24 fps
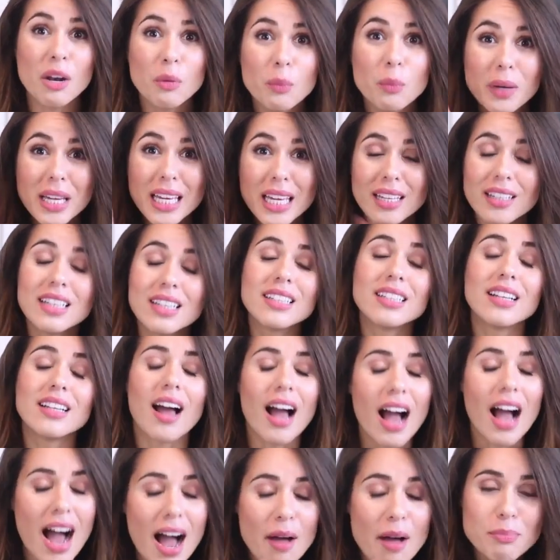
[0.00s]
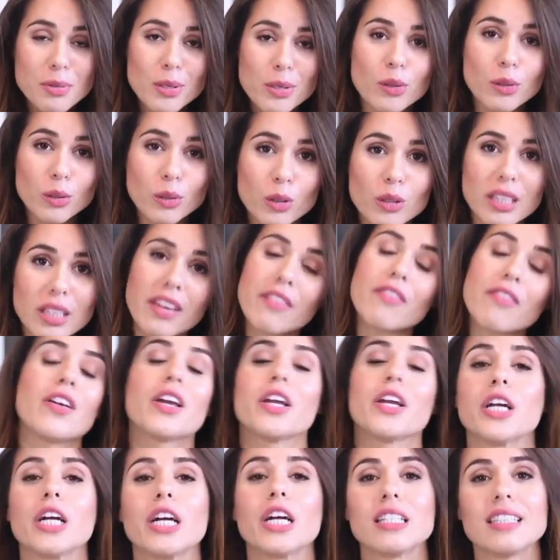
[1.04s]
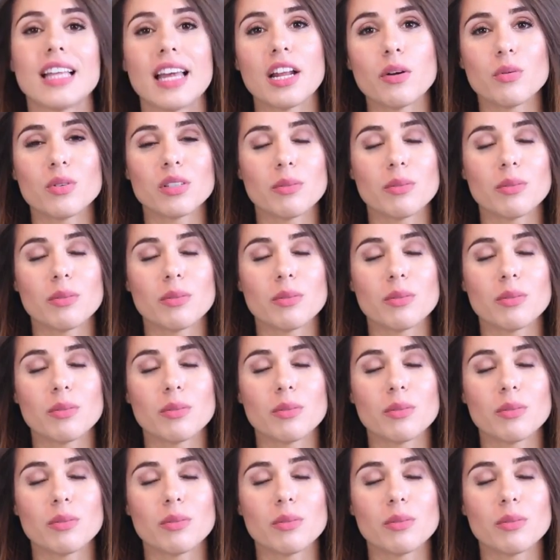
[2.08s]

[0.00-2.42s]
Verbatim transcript: And we absolutely figured that it